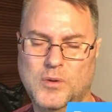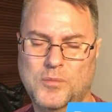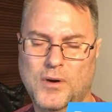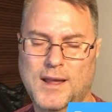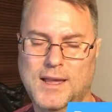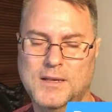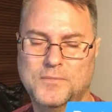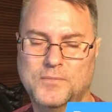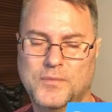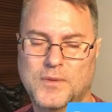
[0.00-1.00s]
God, we
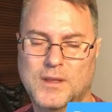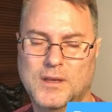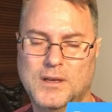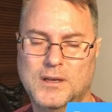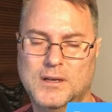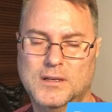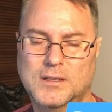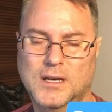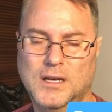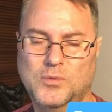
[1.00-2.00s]
pray.
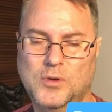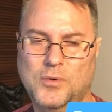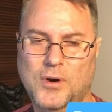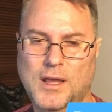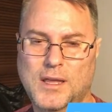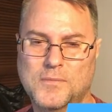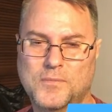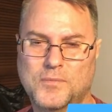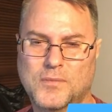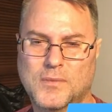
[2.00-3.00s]
We thank you,
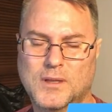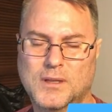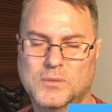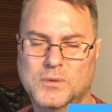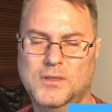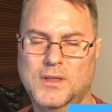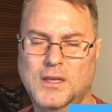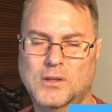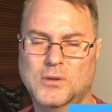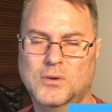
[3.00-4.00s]
Lord. We thank
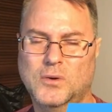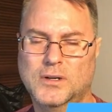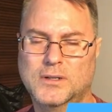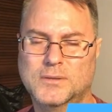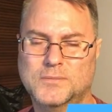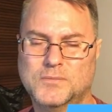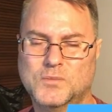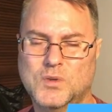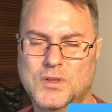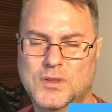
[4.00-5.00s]
you, Jesus.
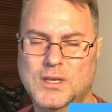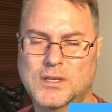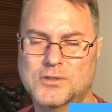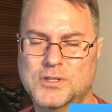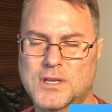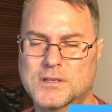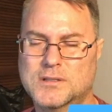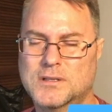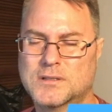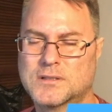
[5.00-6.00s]
By your
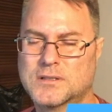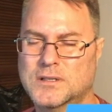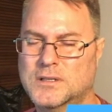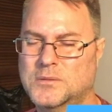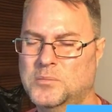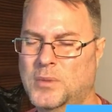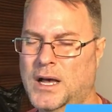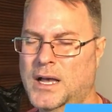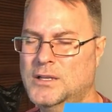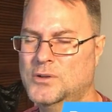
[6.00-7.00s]
stripes we are made
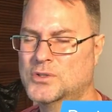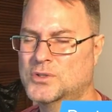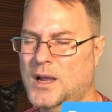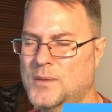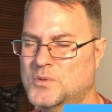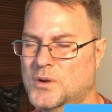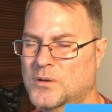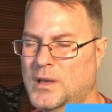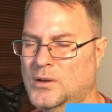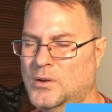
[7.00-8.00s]
whole.
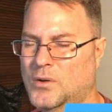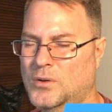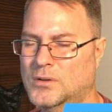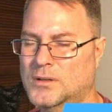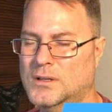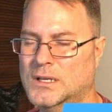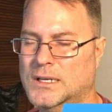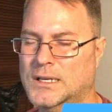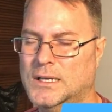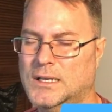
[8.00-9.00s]
Lord, we lift up so
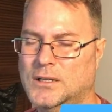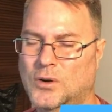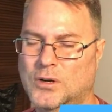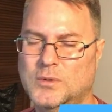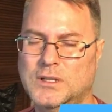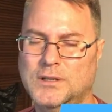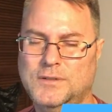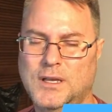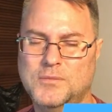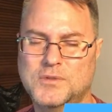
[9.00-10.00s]
many, Lord, in,
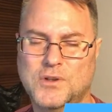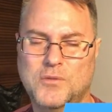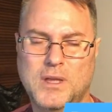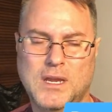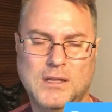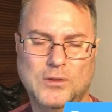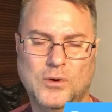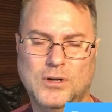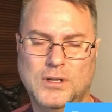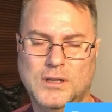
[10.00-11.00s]
in the body of
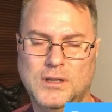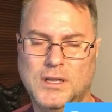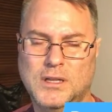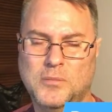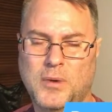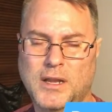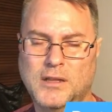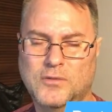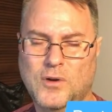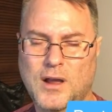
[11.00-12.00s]
Christ who are
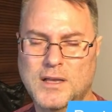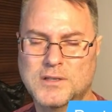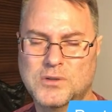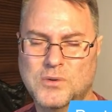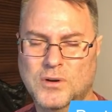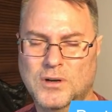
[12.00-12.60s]
not doing well.